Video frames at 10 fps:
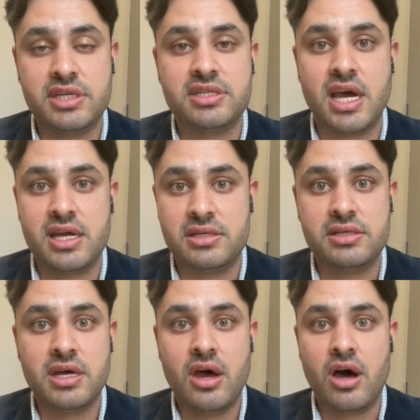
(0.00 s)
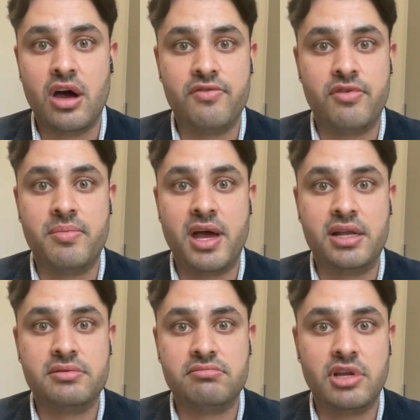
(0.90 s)
dictated over
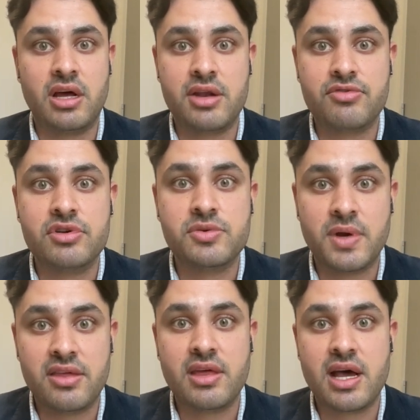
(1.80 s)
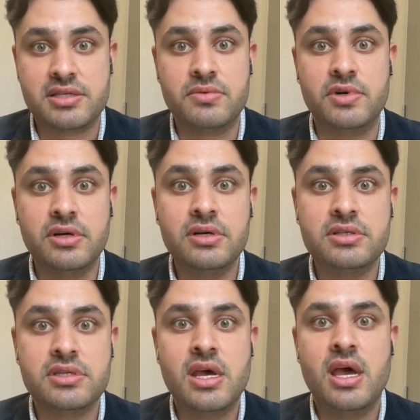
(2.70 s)
about 120,000
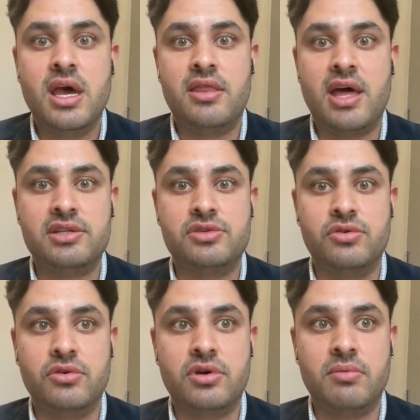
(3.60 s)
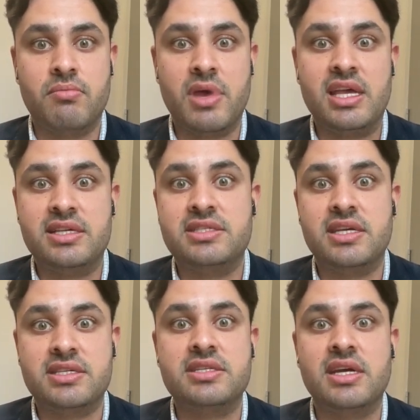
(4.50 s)
words. That took me
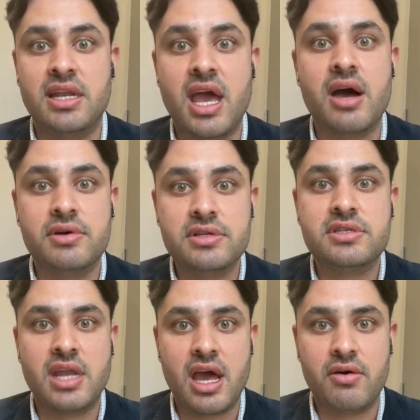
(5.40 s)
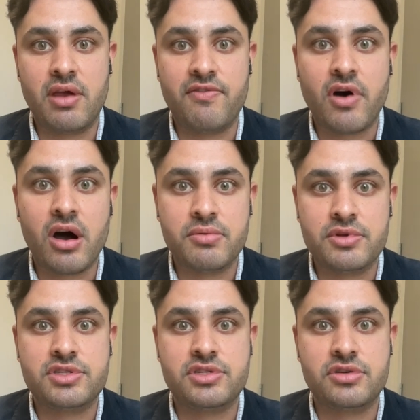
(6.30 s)
16 hours. Now, if I
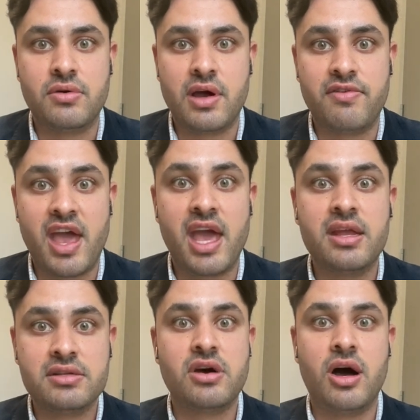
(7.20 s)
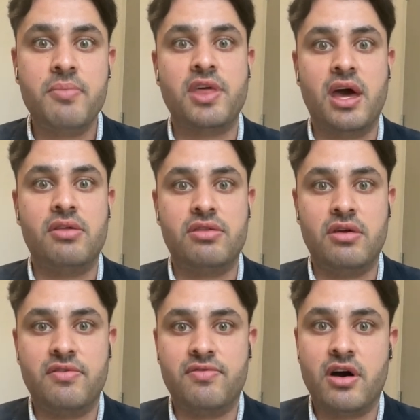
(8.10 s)
was to have hand typed that at
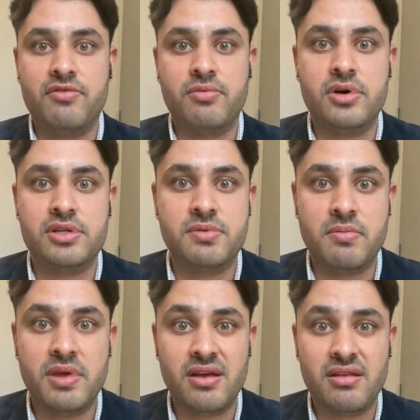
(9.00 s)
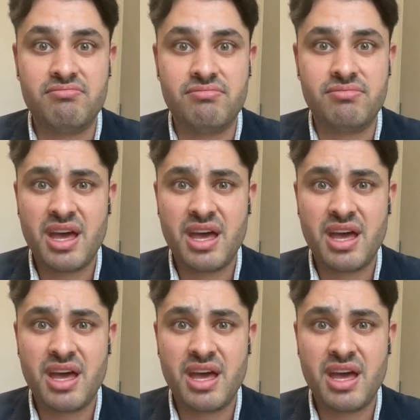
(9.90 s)
35 words per minute,